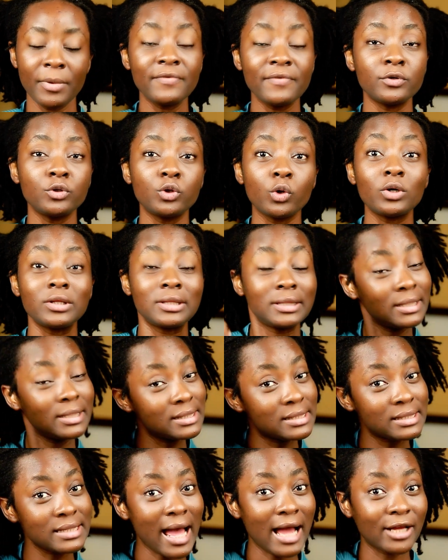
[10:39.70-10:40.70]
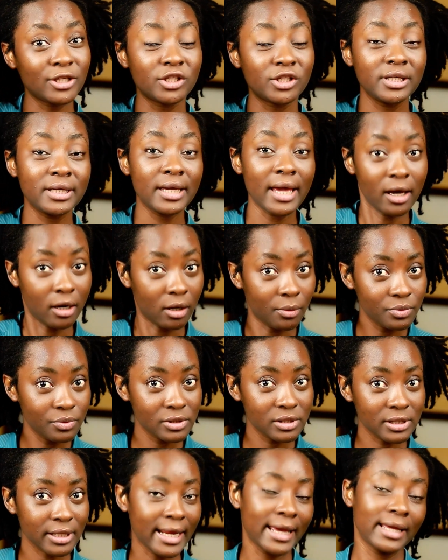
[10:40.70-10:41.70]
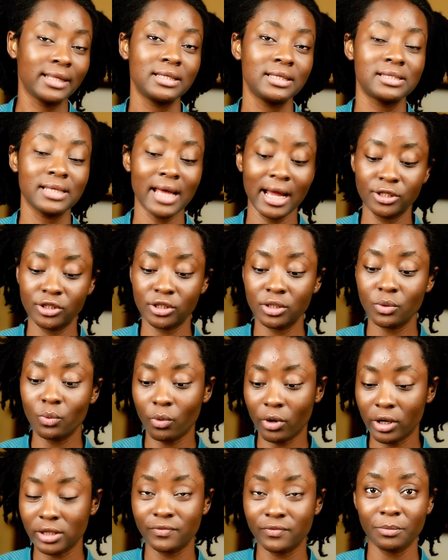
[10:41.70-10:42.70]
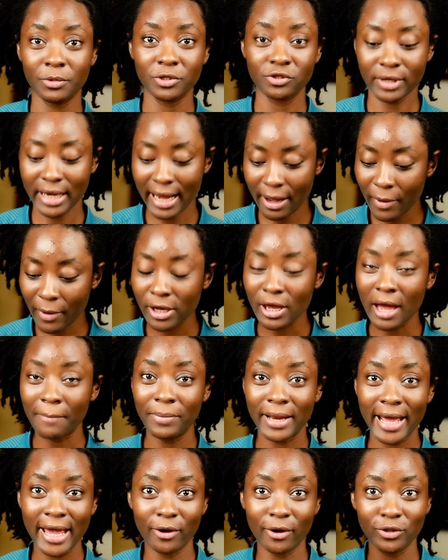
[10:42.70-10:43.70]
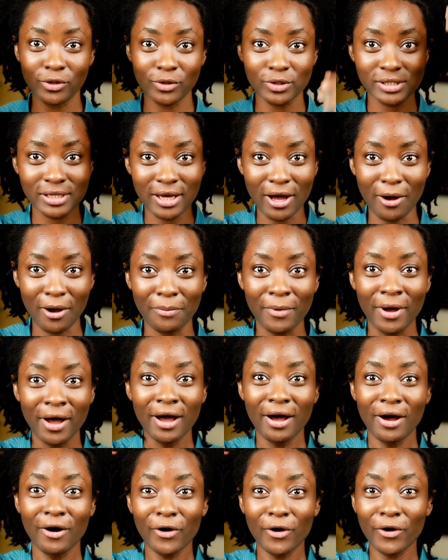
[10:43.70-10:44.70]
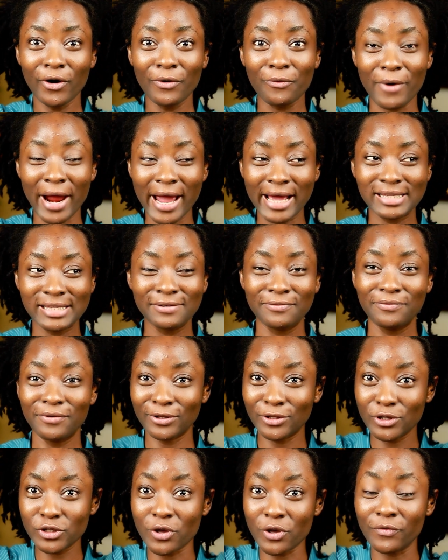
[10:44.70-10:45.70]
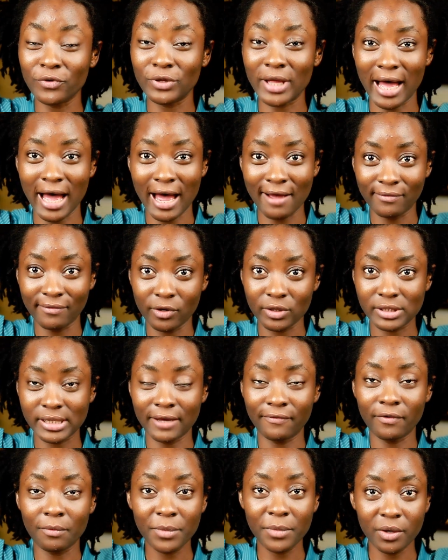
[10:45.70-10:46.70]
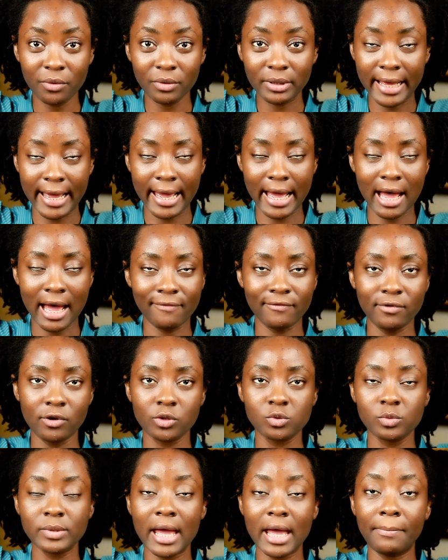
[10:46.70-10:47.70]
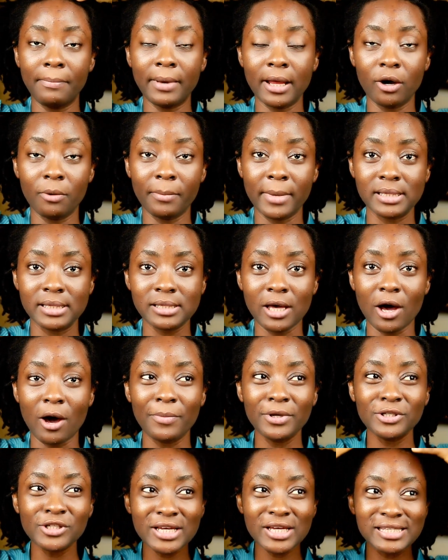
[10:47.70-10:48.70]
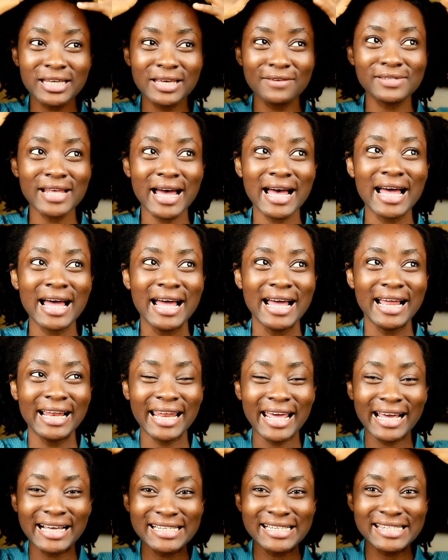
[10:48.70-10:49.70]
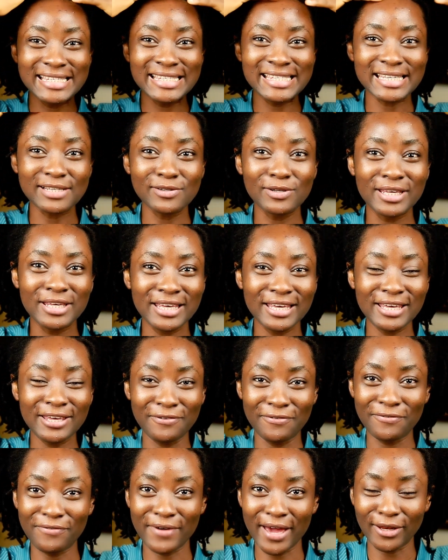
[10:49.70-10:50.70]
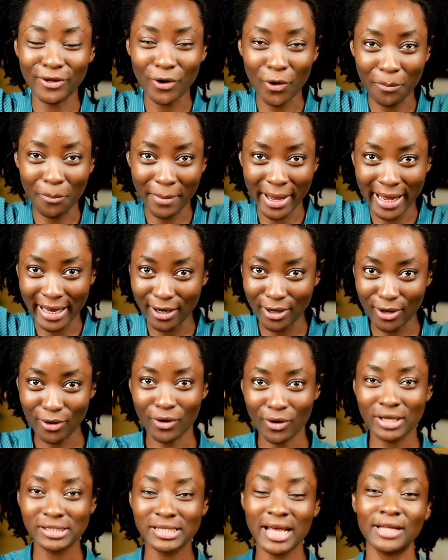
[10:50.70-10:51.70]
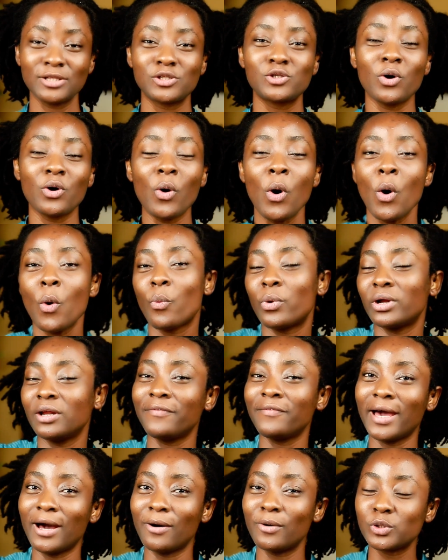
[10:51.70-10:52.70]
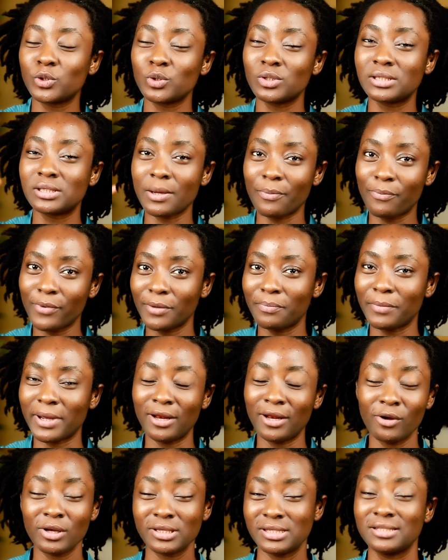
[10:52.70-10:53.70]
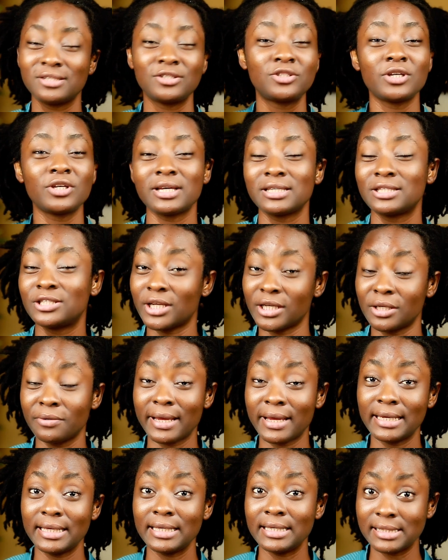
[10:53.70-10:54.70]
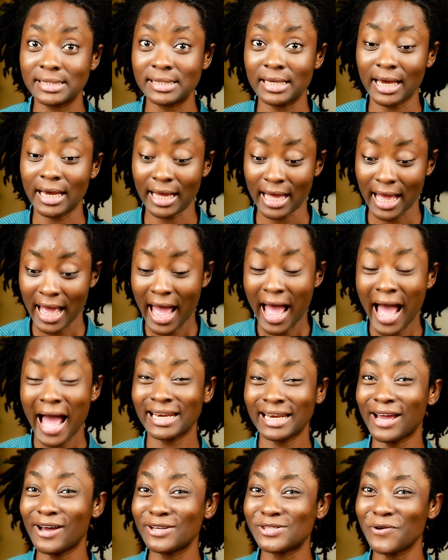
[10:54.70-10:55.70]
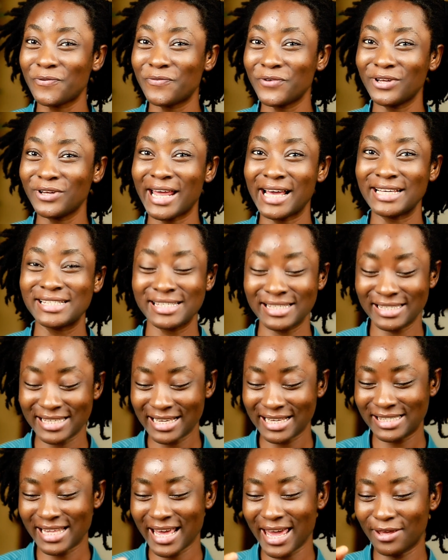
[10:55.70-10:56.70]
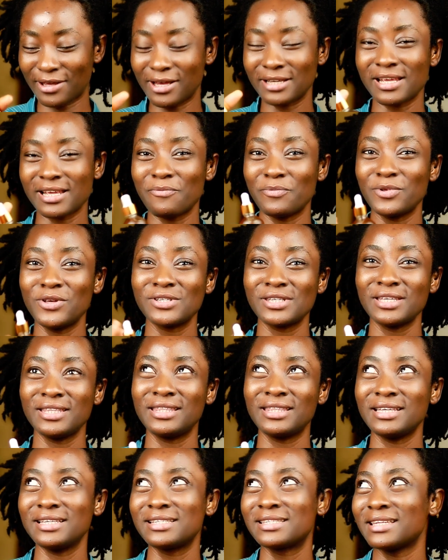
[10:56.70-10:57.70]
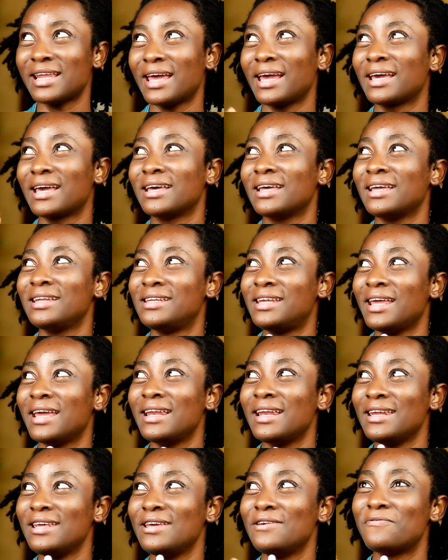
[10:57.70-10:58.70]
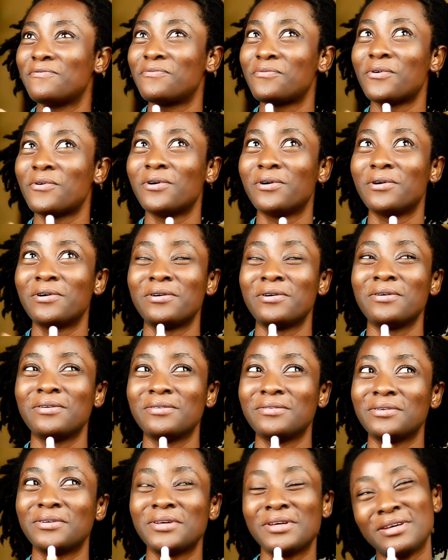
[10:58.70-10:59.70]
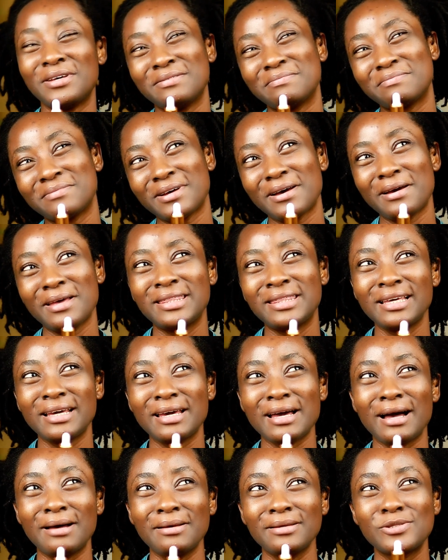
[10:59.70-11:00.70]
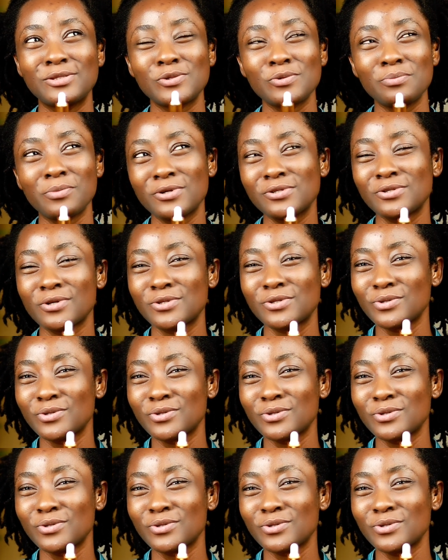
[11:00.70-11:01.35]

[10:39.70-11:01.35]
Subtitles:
Even though this actually helps, like this actually works for moisture, like when you apply on your scalp, right? For those of you that have locks, like for me that I have locks, when I apply on my scalp, it just gives that like silky effect on my locks. And so whenever I want to separate my locks, it's just generally easier. And I also feel like since I started, because I've been using this like daily for I think 2 months